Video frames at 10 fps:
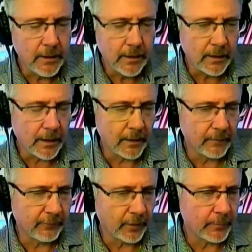
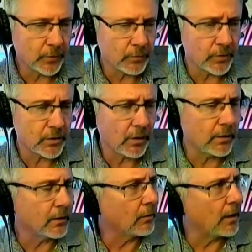And farm bureaus were
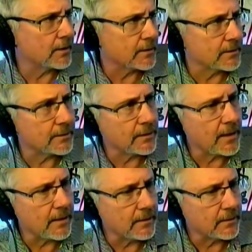started across the
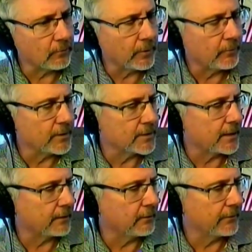state. Uh, we were the
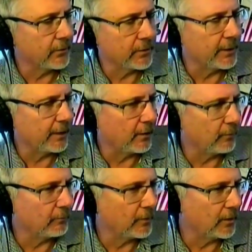second or third, depending
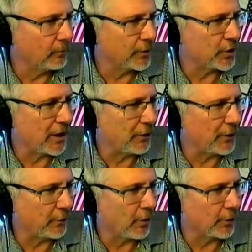on uh, which county
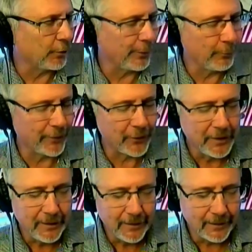you're arguing with,
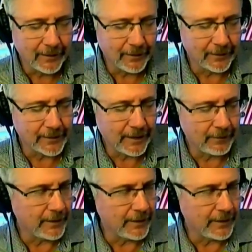uh, county to